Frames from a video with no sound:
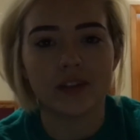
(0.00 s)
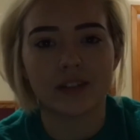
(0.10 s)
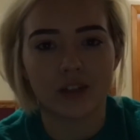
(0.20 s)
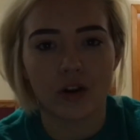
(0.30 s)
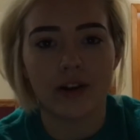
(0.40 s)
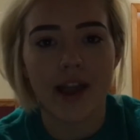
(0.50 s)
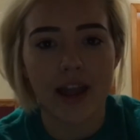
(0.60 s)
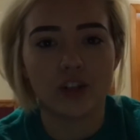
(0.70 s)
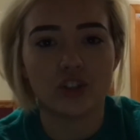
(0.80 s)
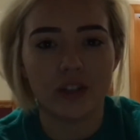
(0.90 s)
the star
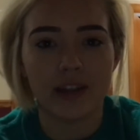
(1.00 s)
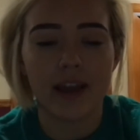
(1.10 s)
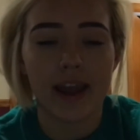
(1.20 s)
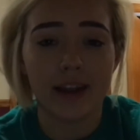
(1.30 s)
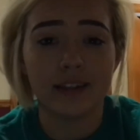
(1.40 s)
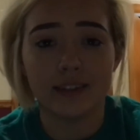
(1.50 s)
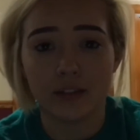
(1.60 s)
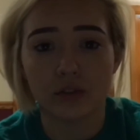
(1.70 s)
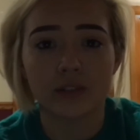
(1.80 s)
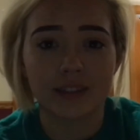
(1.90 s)
HD
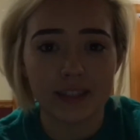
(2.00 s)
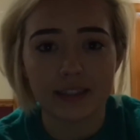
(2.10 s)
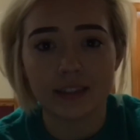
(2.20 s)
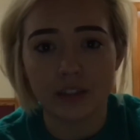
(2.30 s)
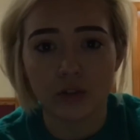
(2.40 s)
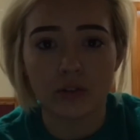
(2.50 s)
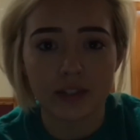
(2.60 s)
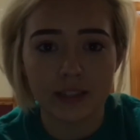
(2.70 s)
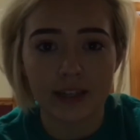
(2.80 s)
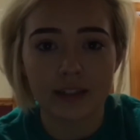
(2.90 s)

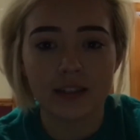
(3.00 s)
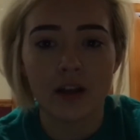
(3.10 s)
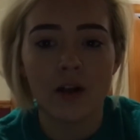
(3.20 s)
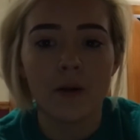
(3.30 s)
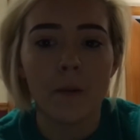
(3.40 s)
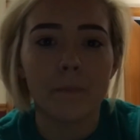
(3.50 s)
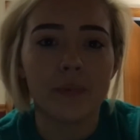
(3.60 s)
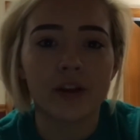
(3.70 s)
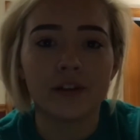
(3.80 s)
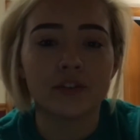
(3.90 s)
80606,
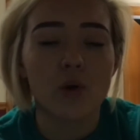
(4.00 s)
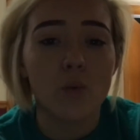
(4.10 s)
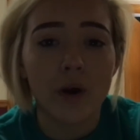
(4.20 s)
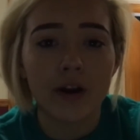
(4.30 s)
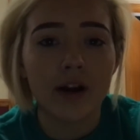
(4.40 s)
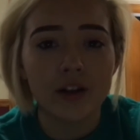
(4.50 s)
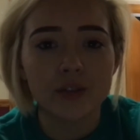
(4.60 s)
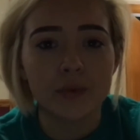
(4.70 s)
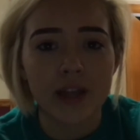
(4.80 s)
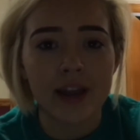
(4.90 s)
because where
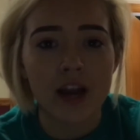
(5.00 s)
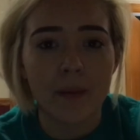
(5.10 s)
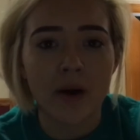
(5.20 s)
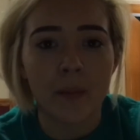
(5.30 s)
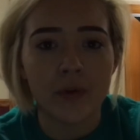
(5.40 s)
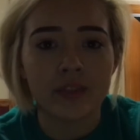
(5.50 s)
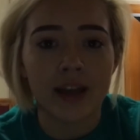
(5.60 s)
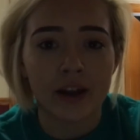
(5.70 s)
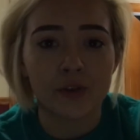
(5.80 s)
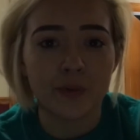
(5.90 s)
else would they come up with
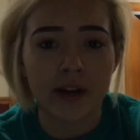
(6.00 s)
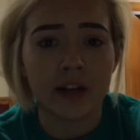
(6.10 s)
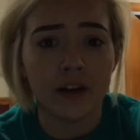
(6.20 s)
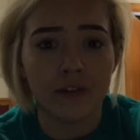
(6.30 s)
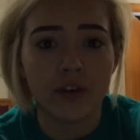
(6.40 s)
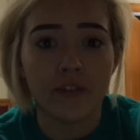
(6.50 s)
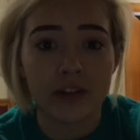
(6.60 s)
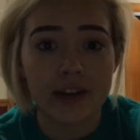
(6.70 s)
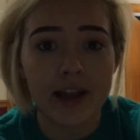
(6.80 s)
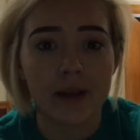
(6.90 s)
that creative of a
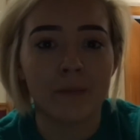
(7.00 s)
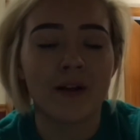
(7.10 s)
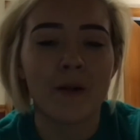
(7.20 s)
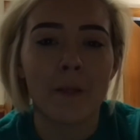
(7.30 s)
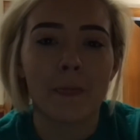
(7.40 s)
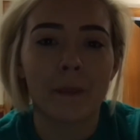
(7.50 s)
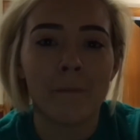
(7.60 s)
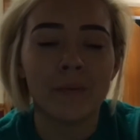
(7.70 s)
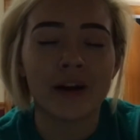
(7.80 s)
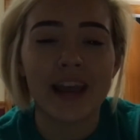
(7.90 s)
name?
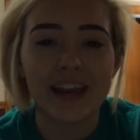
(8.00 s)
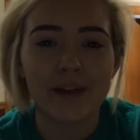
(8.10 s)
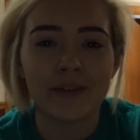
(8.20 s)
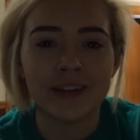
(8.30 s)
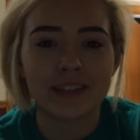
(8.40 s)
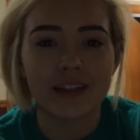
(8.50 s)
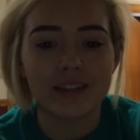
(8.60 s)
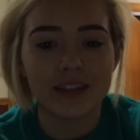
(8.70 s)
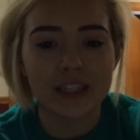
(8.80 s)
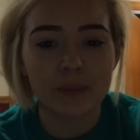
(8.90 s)
But anyways,
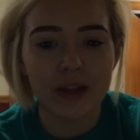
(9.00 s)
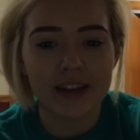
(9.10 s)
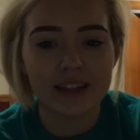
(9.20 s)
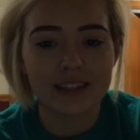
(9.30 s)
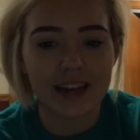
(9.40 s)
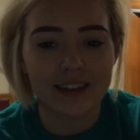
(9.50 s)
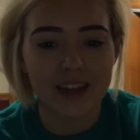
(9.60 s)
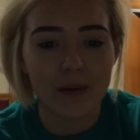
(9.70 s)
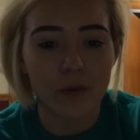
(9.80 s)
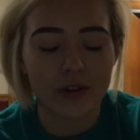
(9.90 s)
this planet stands
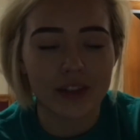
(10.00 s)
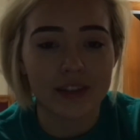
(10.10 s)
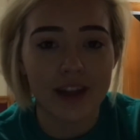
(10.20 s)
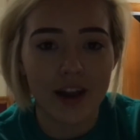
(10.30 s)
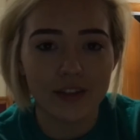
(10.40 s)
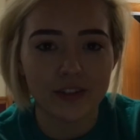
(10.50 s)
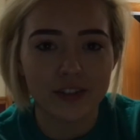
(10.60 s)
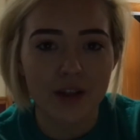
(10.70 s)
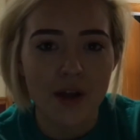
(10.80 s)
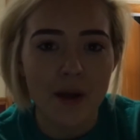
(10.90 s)
out more than the
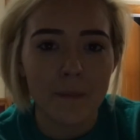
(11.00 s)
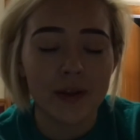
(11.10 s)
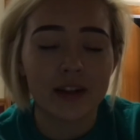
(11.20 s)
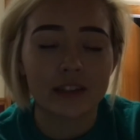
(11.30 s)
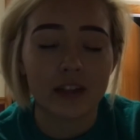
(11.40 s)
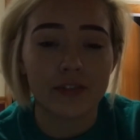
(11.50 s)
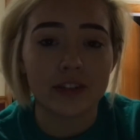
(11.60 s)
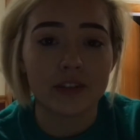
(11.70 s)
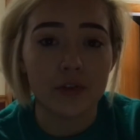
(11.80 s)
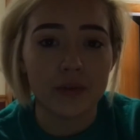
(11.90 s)
others because of
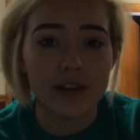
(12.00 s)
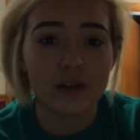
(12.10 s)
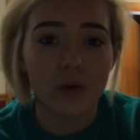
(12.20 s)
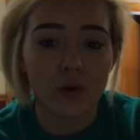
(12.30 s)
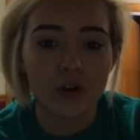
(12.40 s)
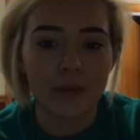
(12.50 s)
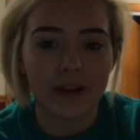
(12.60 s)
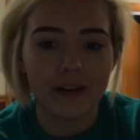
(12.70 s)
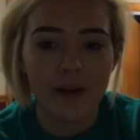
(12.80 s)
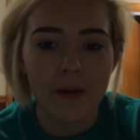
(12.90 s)
its unique orbit.